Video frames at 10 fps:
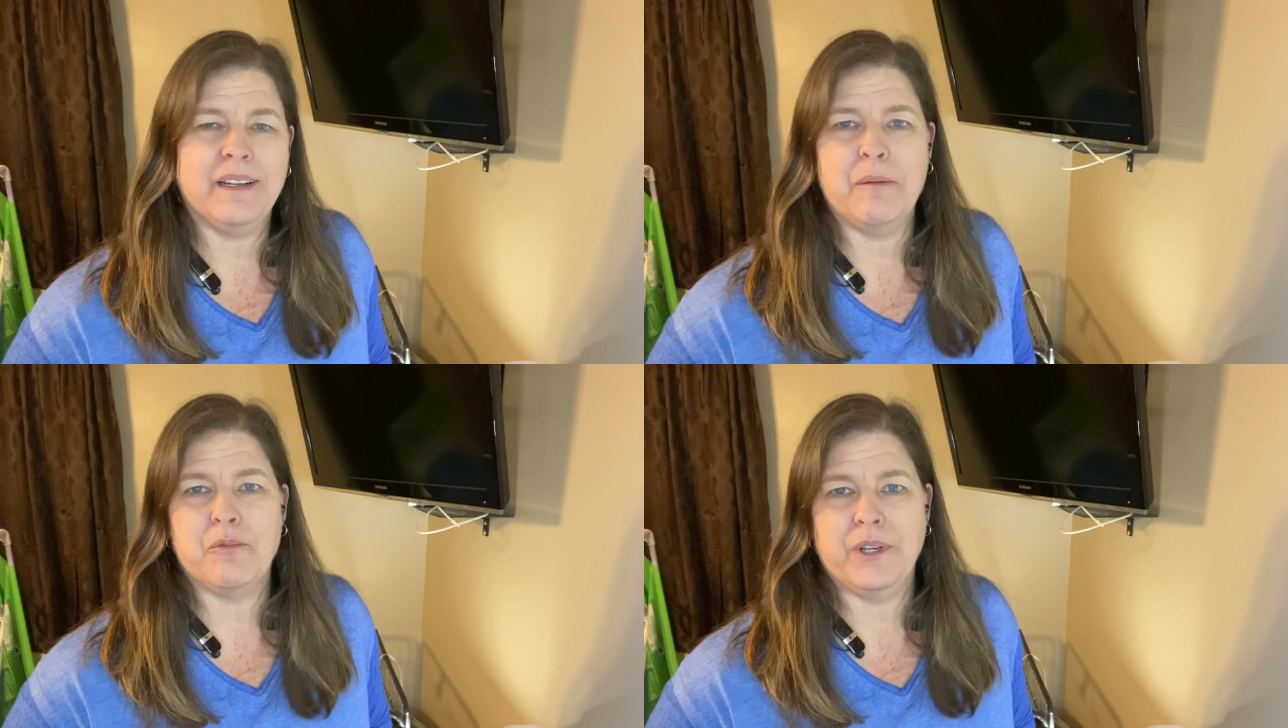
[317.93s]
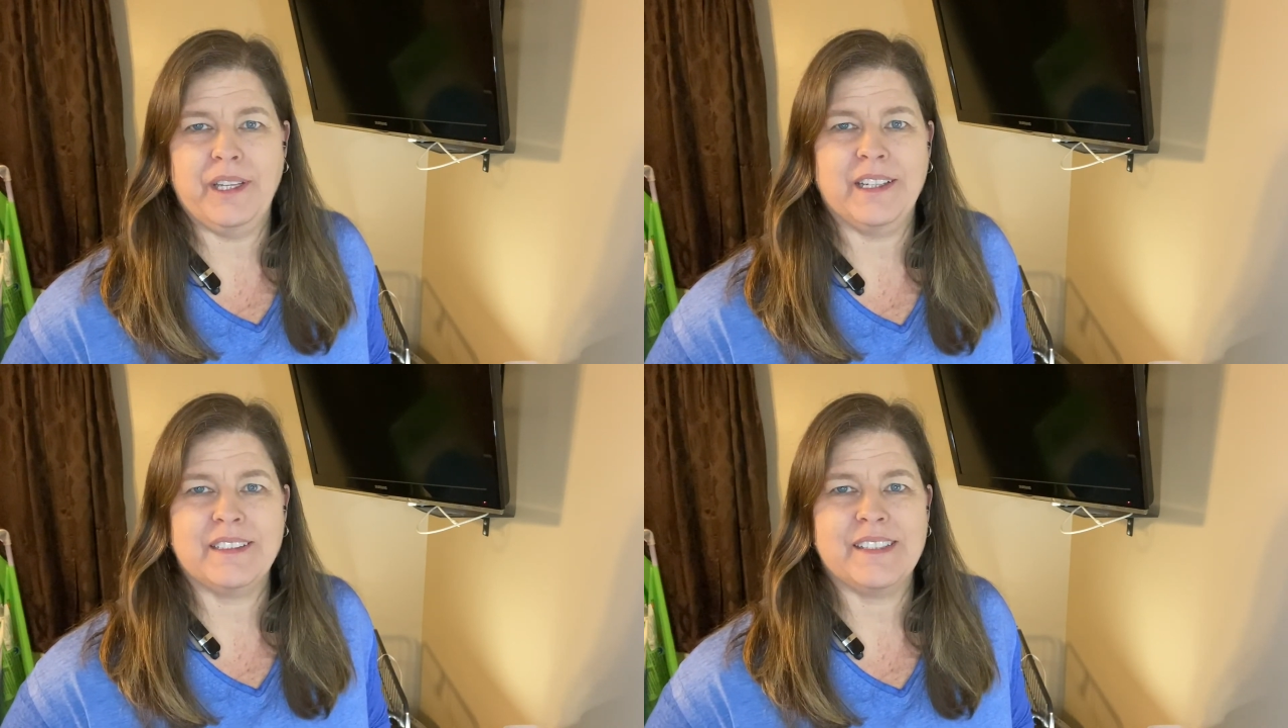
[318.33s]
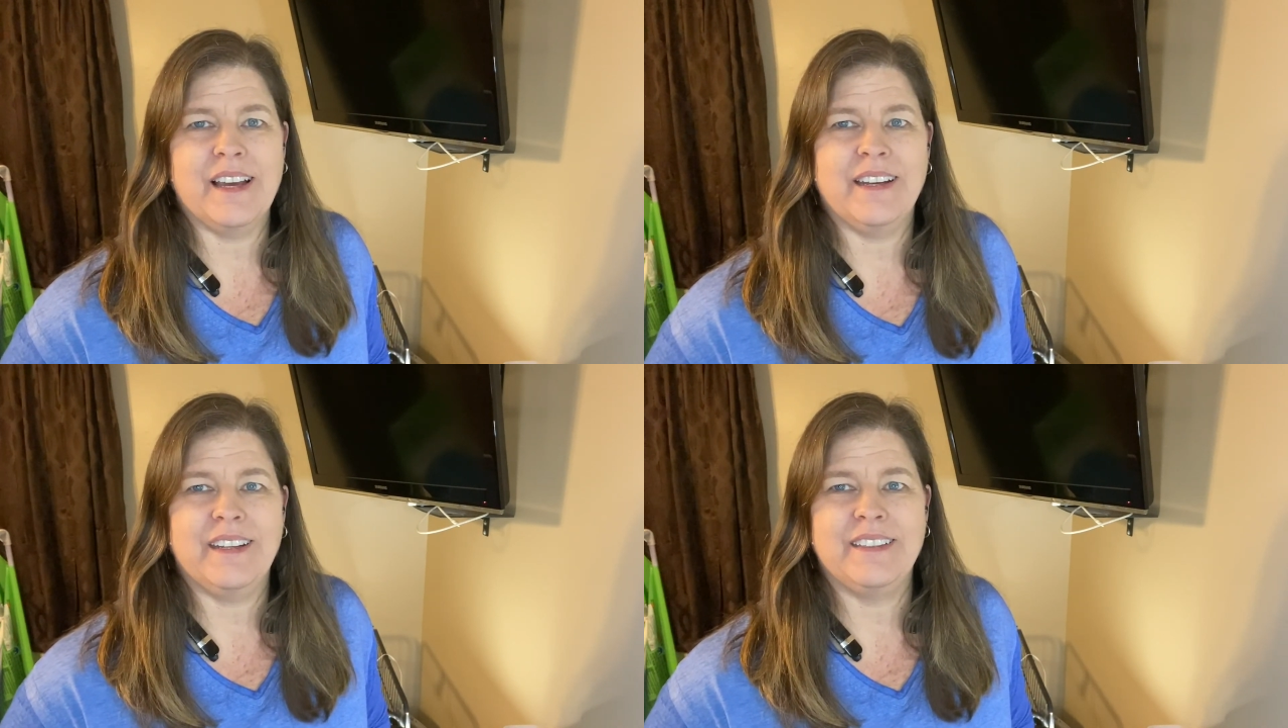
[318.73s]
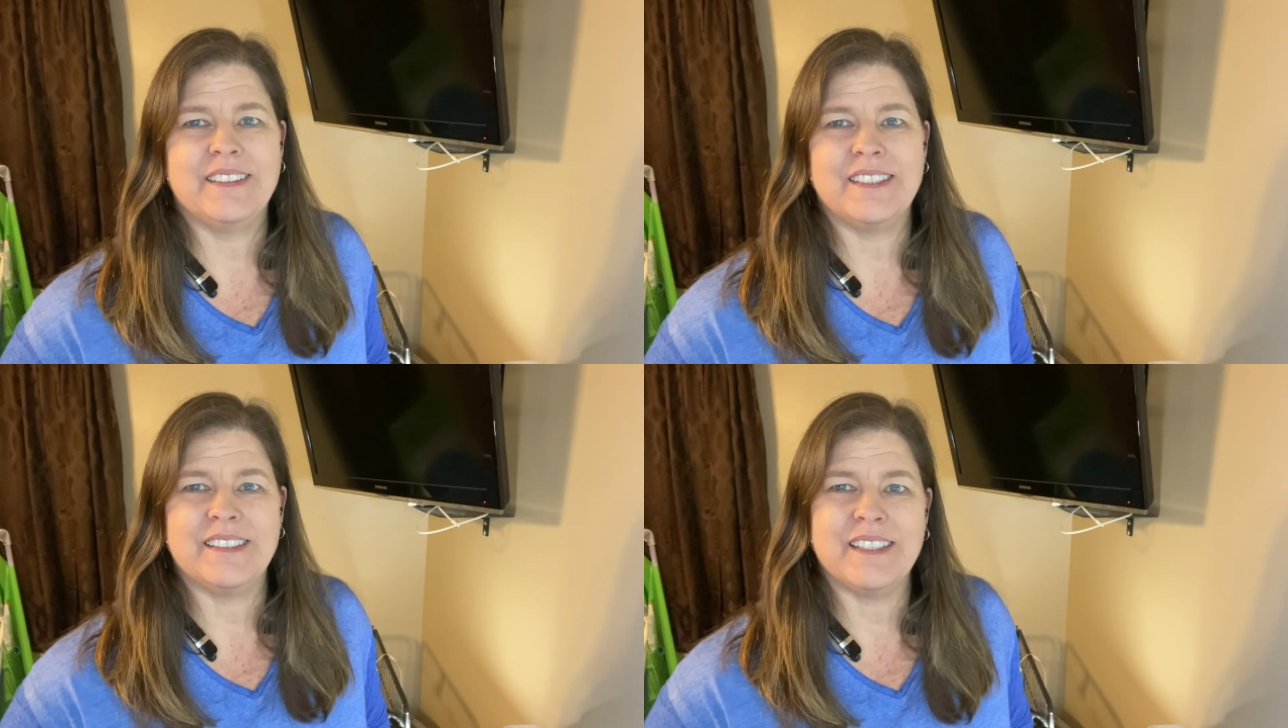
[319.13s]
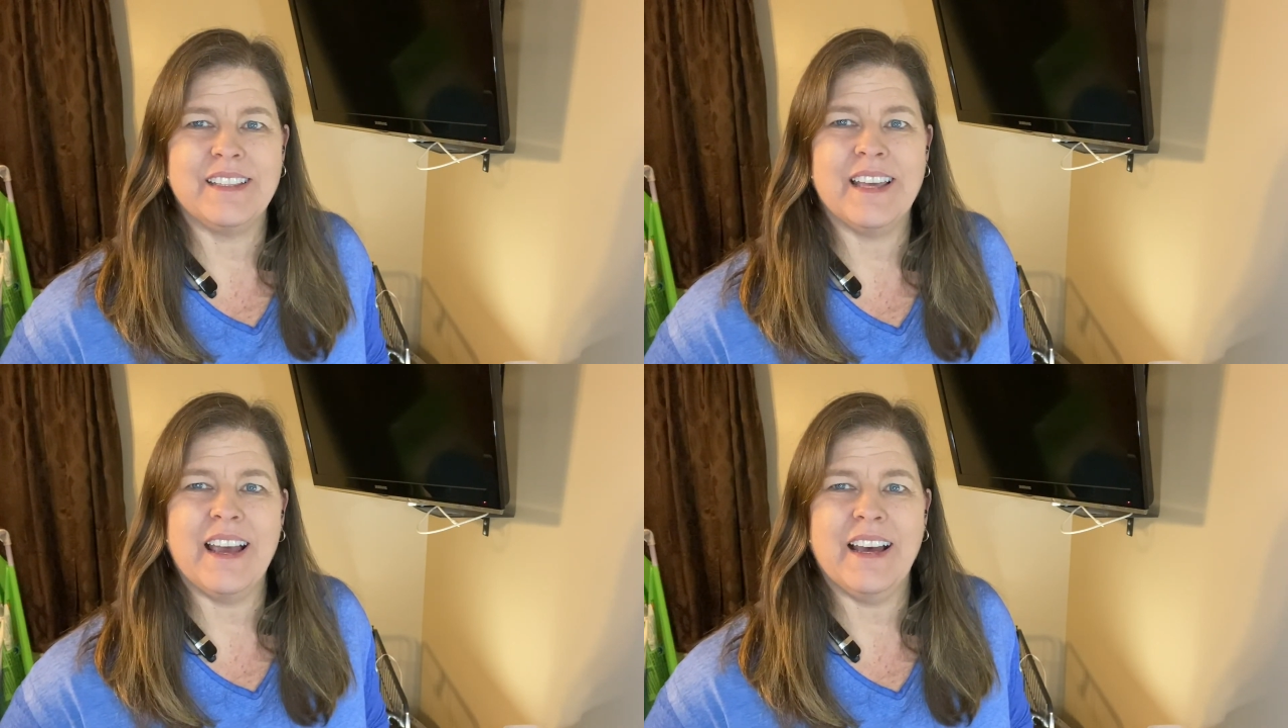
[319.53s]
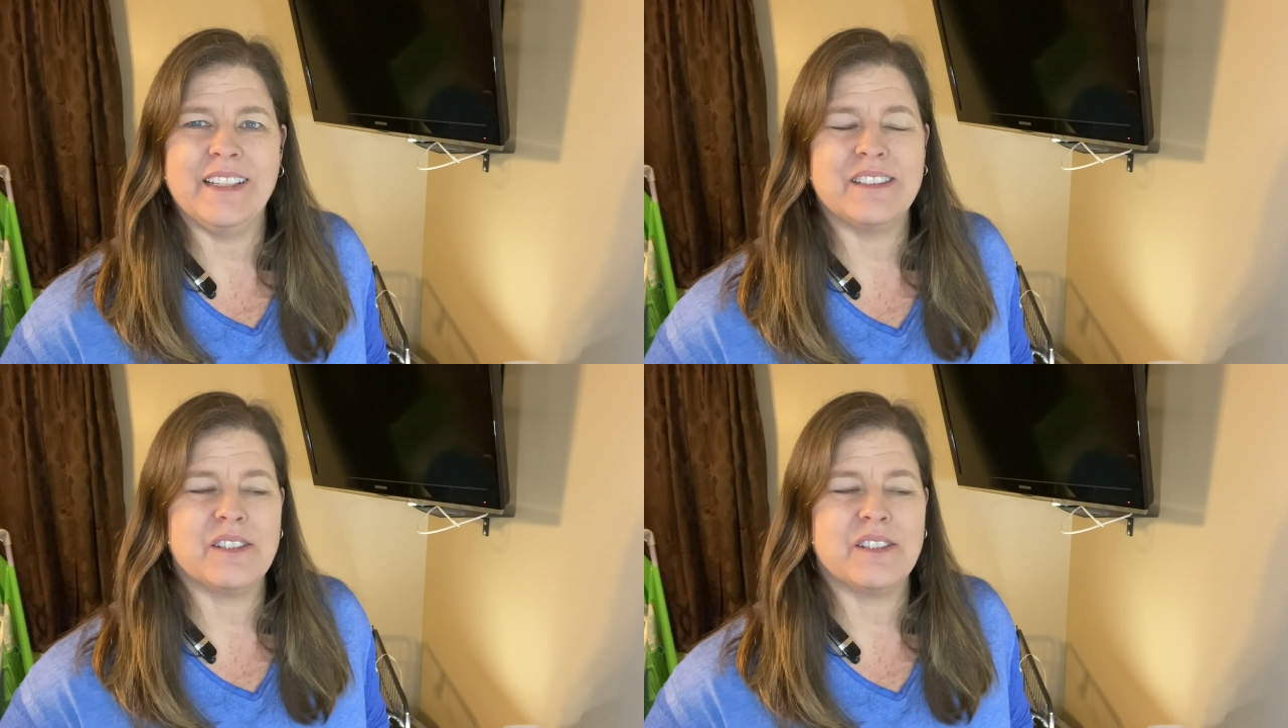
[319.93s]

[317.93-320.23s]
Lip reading: and I'm really excited to see that.